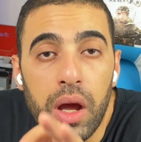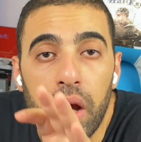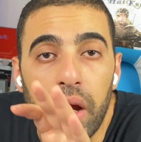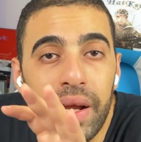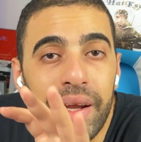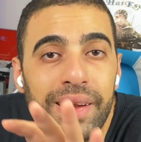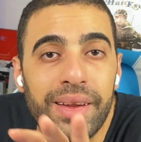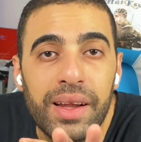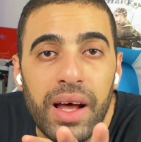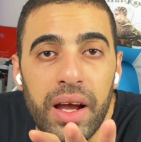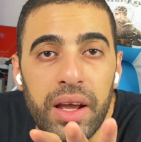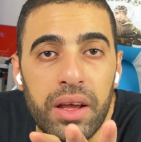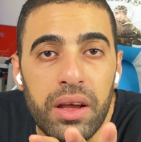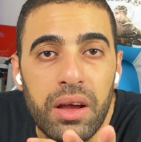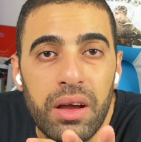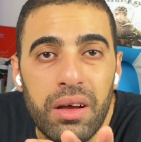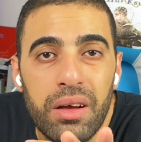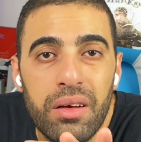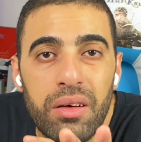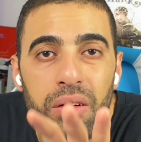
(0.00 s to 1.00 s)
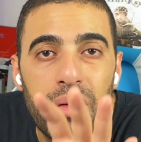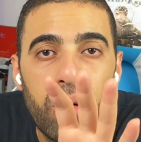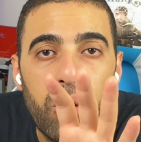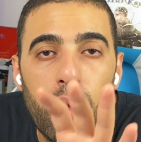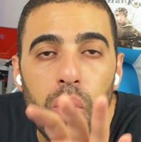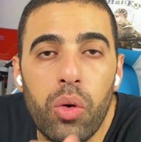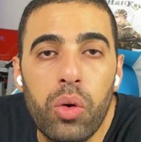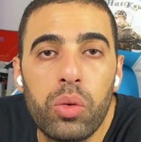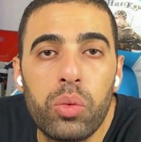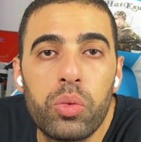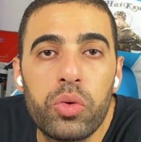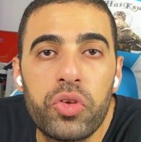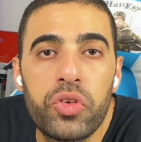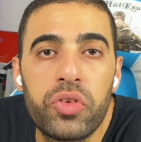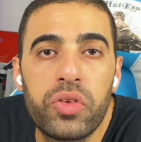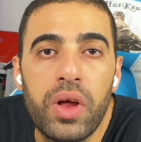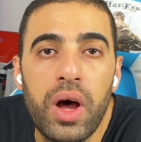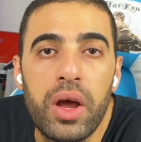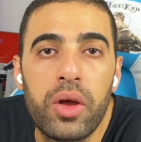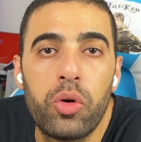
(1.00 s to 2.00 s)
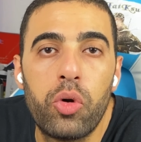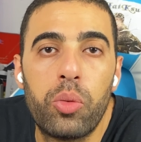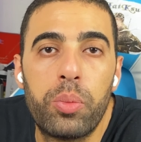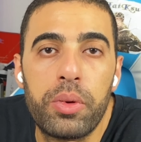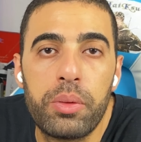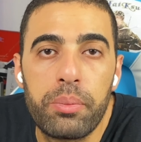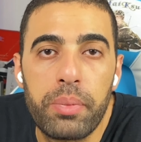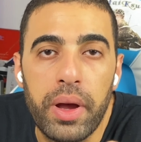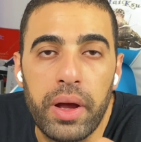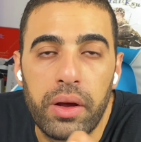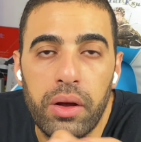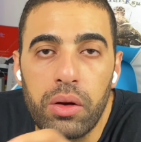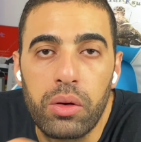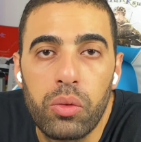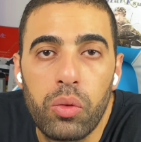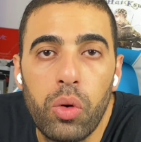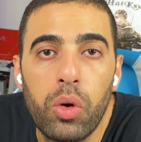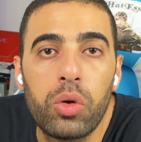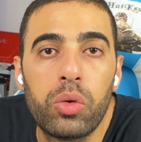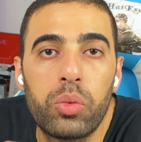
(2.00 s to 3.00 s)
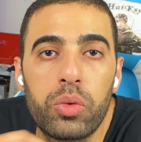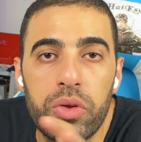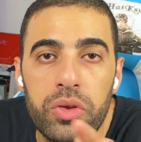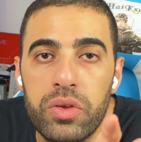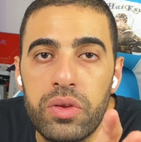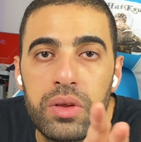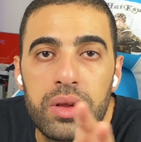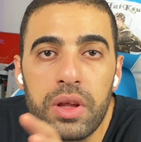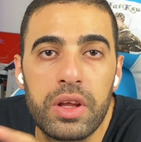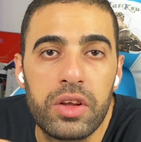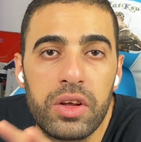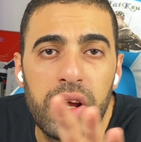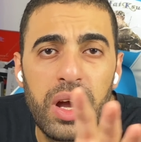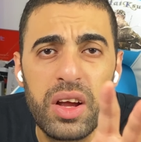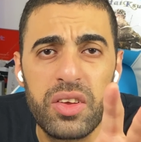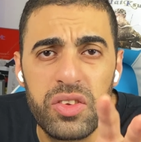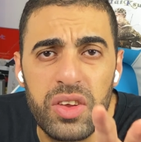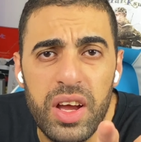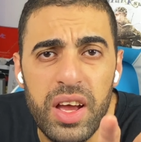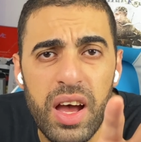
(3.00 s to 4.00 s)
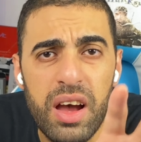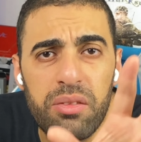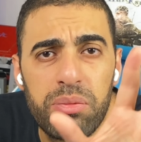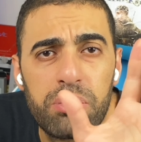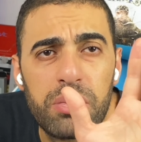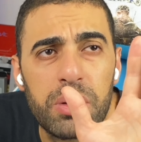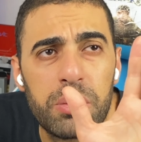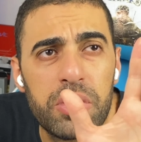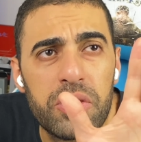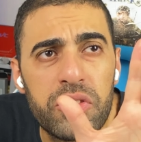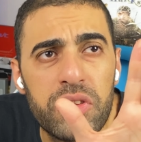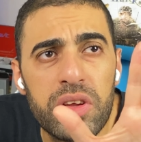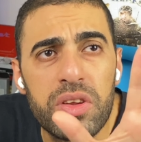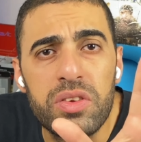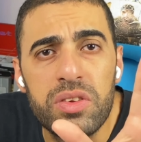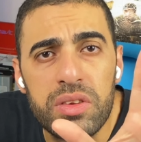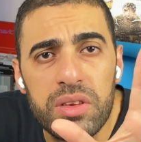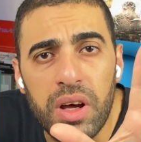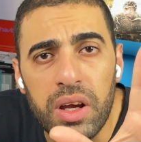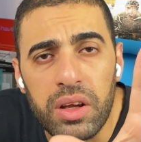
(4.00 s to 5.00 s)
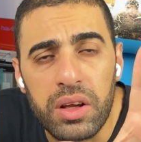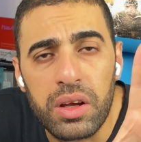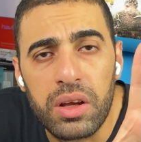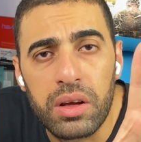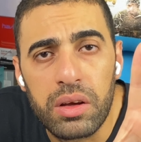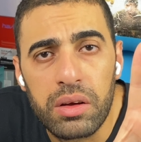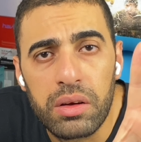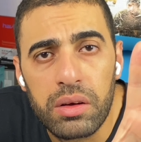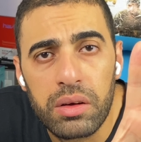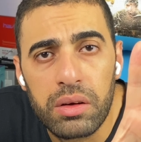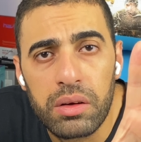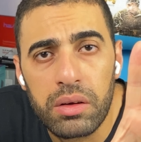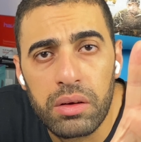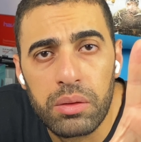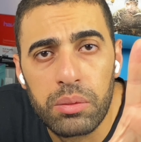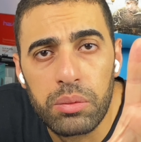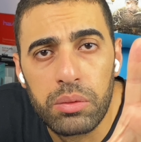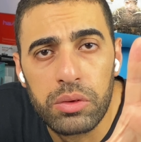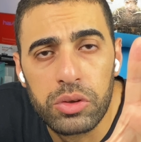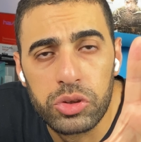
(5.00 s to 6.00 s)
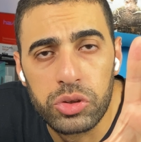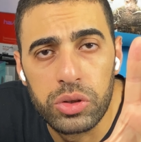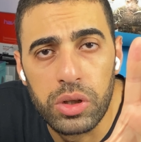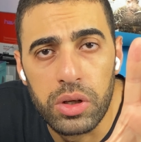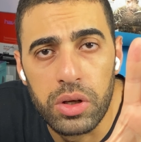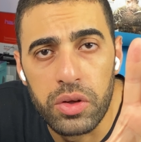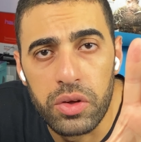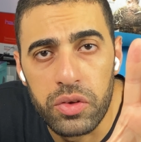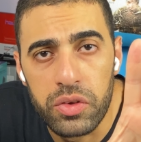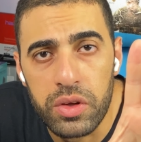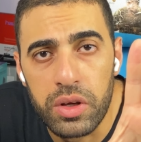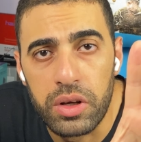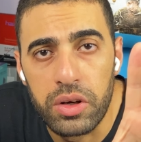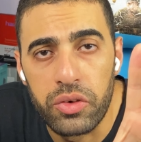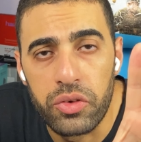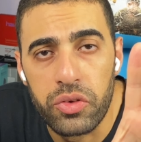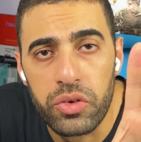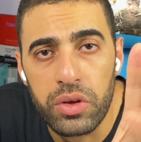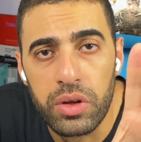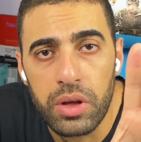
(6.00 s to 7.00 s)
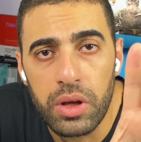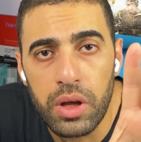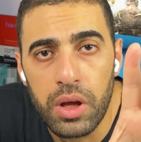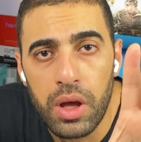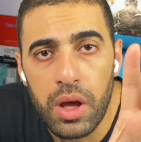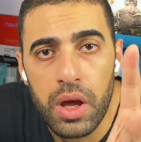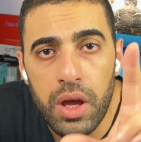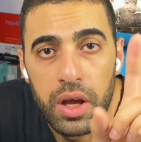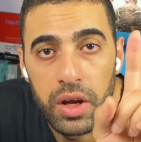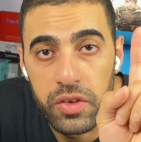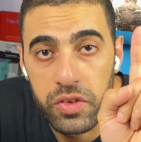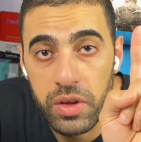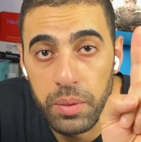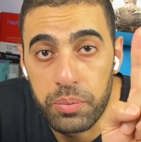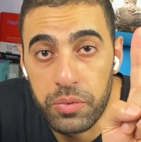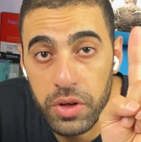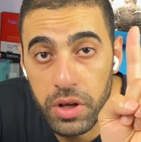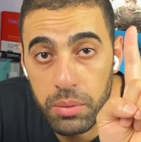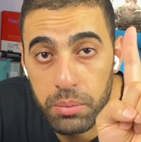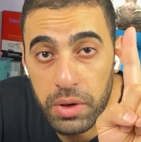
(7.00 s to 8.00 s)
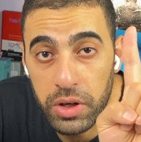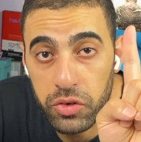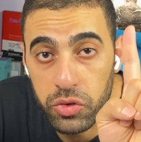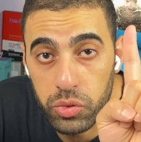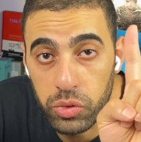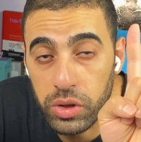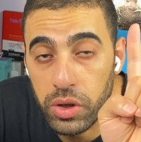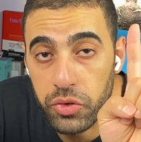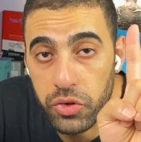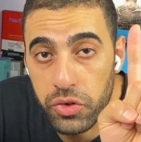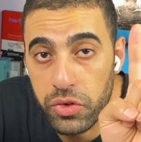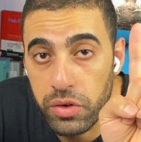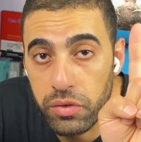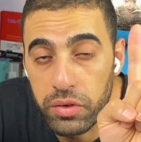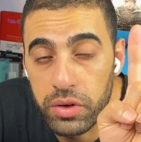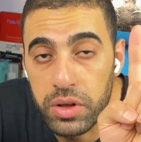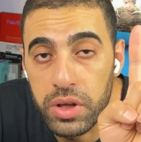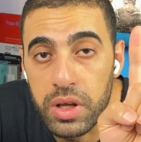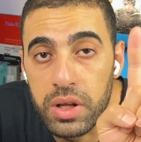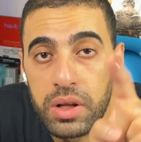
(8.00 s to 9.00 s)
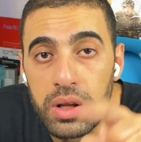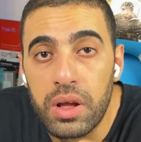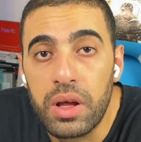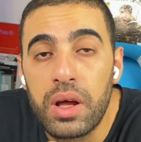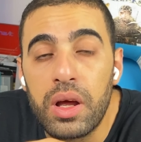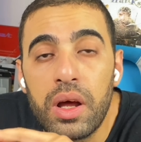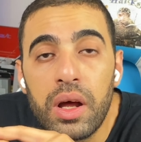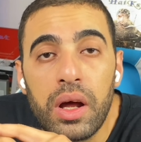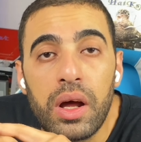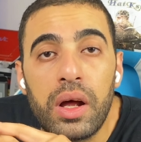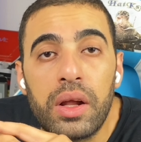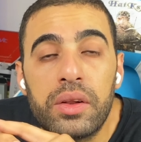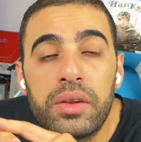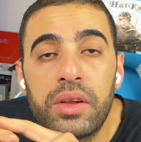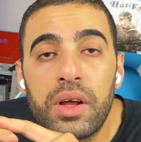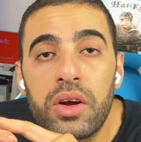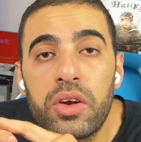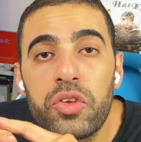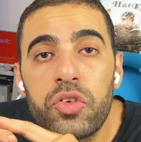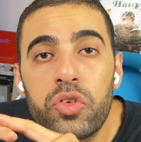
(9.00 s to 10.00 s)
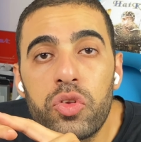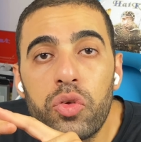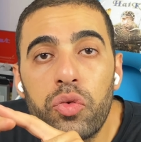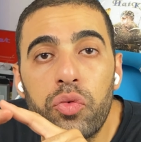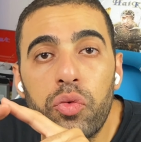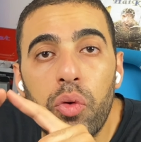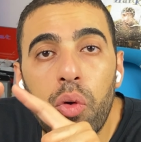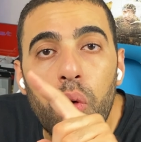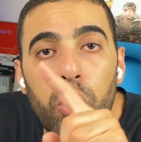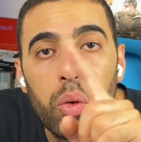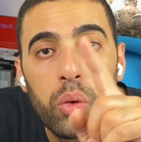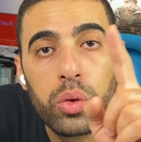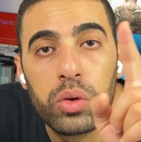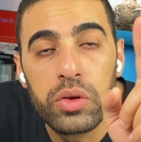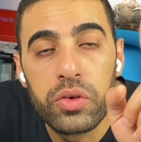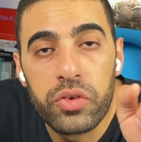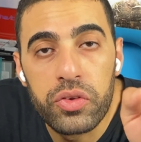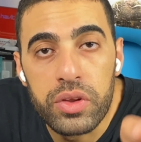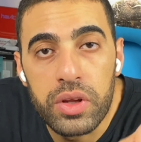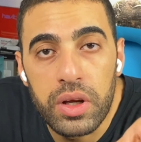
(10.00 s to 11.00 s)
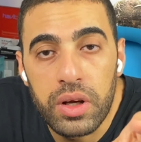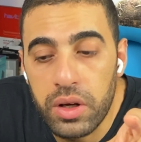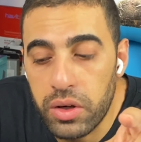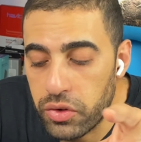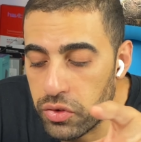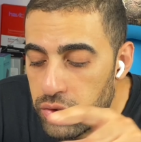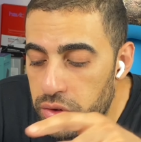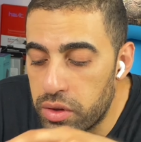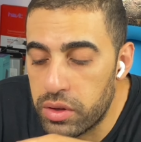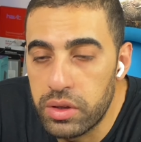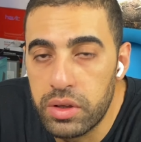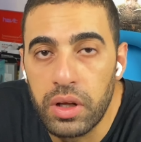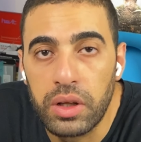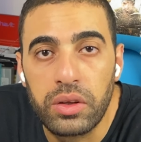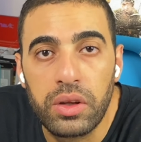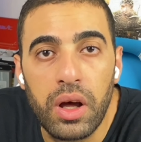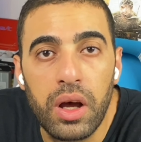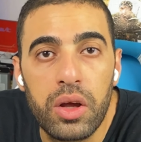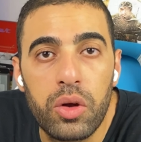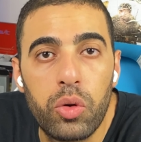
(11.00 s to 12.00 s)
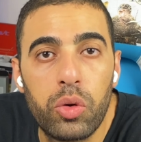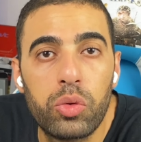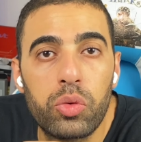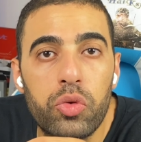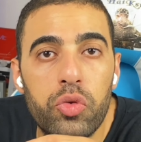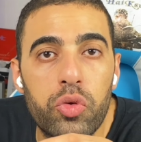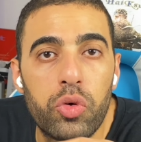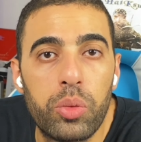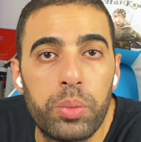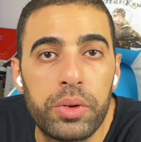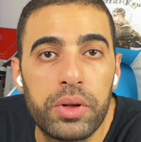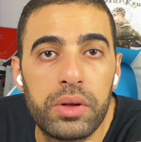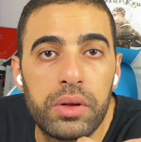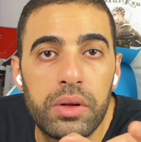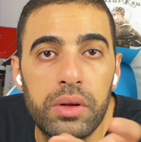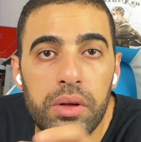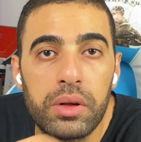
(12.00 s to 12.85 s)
In Nike, always tie open back, always. Guys, I have maybe 6 Nike sneakers, except Air Max 2017. The rest of all sneakers, the tie always open.